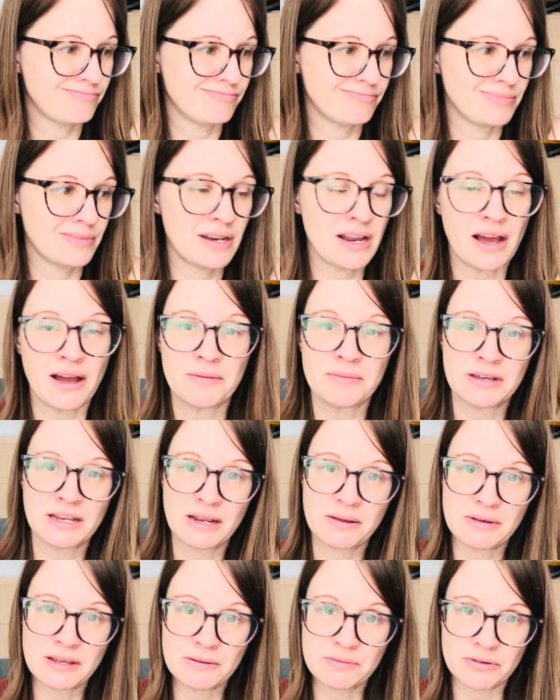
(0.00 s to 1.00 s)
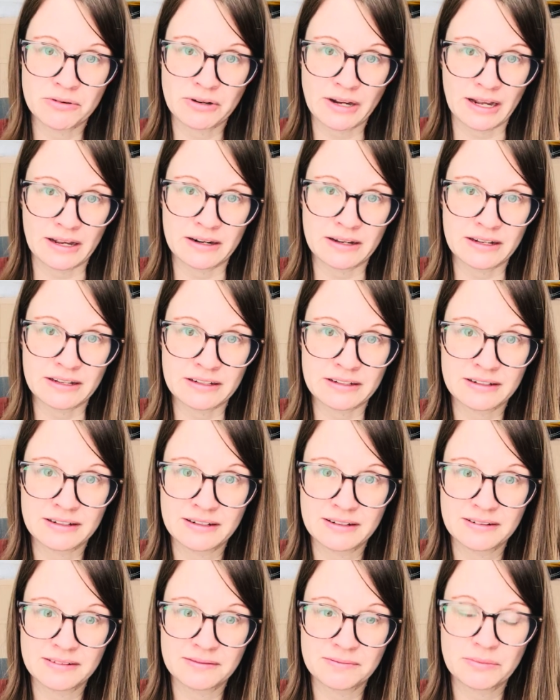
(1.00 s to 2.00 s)
Not many people get it,
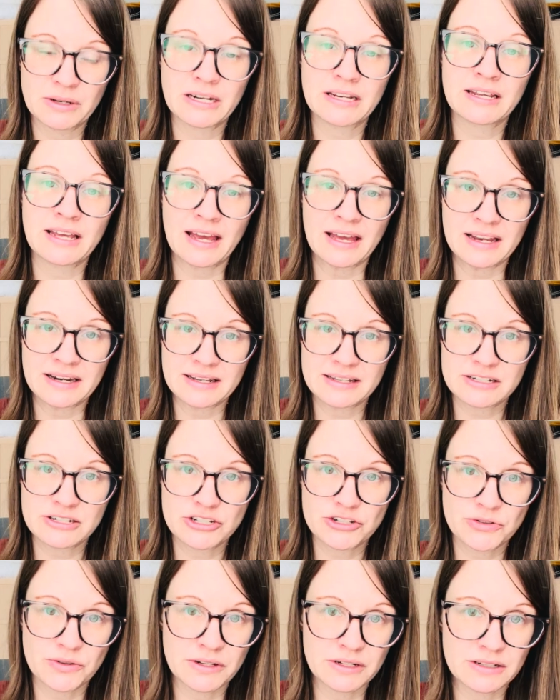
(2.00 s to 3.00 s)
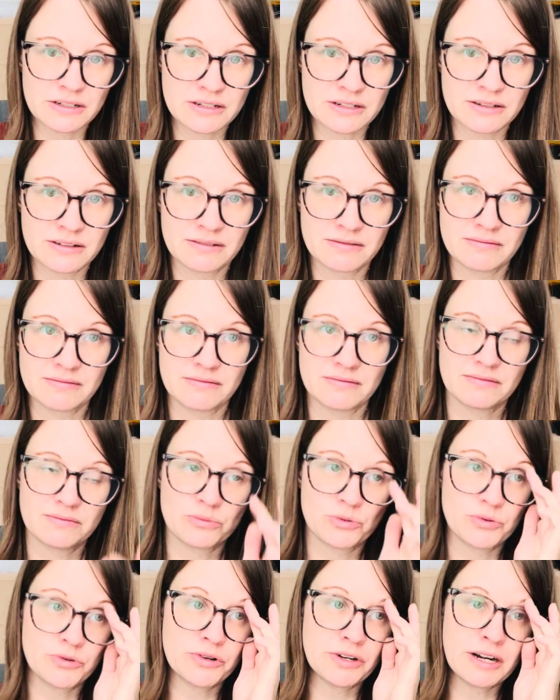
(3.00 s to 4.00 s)
but again, it's treated
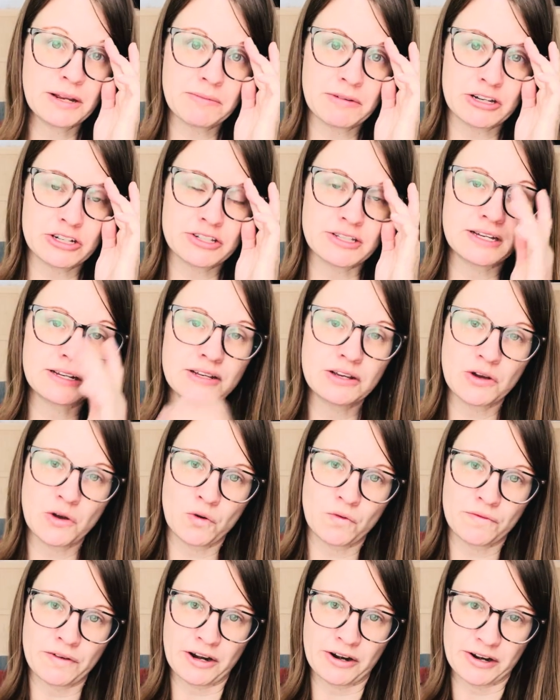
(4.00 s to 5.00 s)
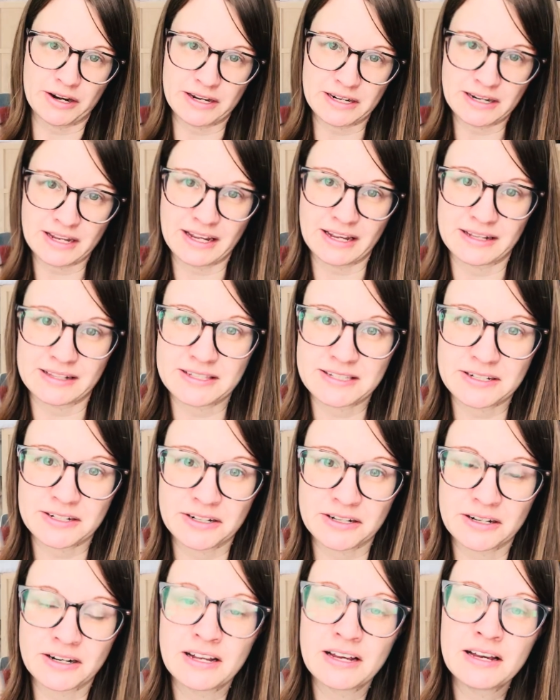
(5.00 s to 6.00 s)
pretty much like ovarian
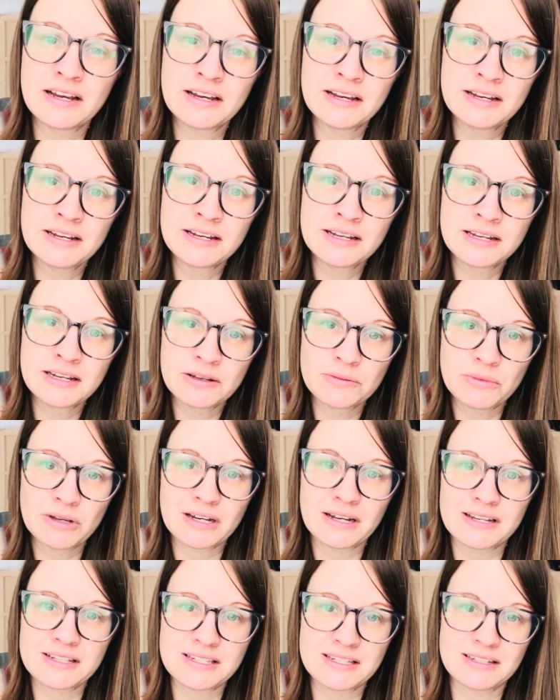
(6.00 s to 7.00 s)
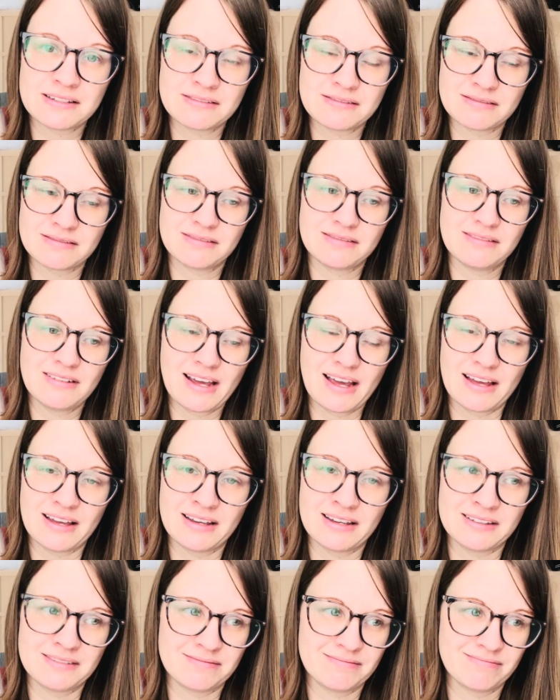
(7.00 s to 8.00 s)
cancer because it
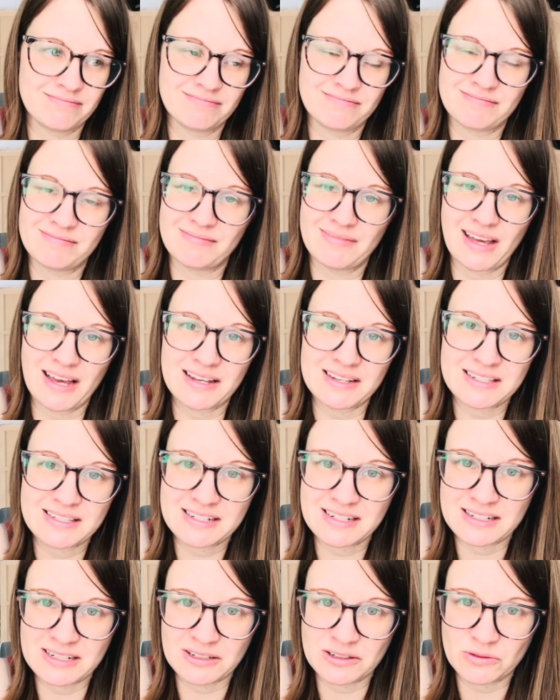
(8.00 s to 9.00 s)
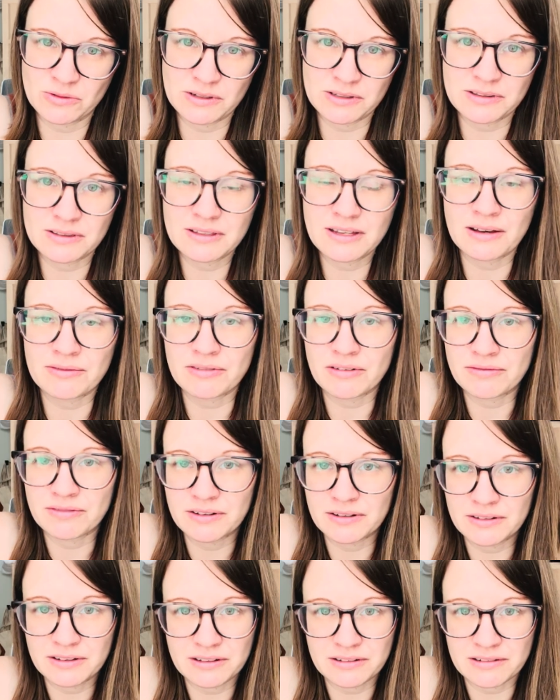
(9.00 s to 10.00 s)
has to deal with
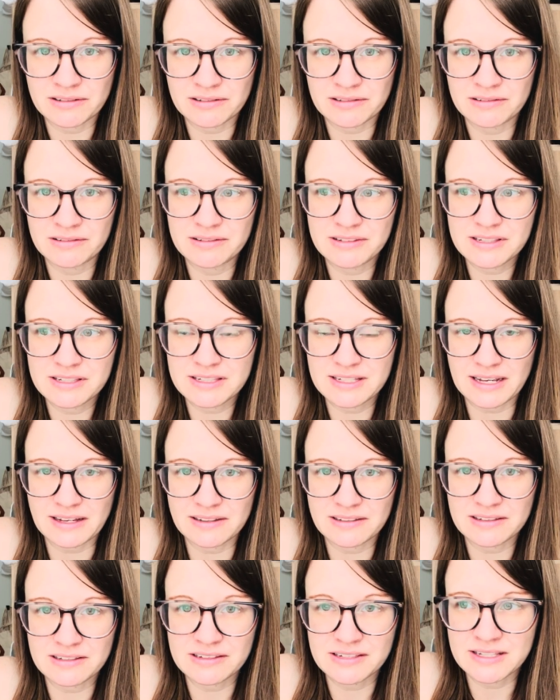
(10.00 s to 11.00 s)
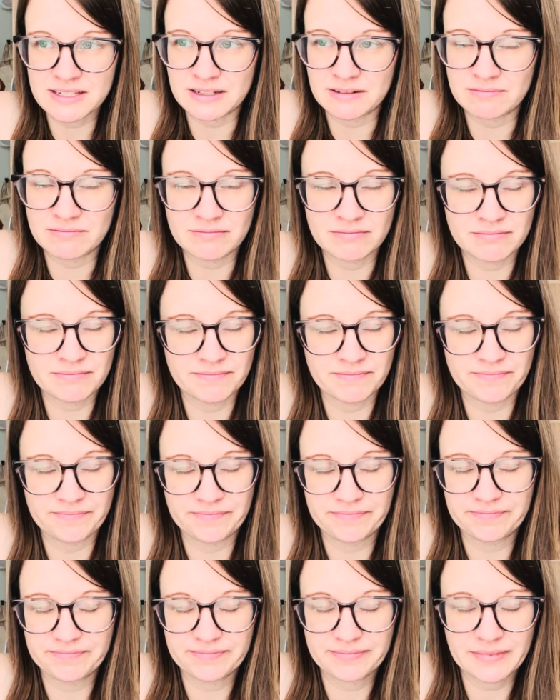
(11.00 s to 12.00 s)
epithelial cells, and
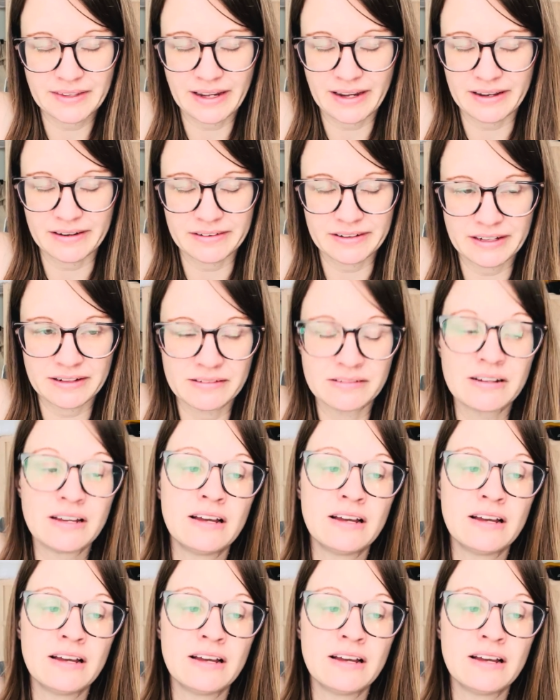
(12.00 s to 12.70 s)
I don't know.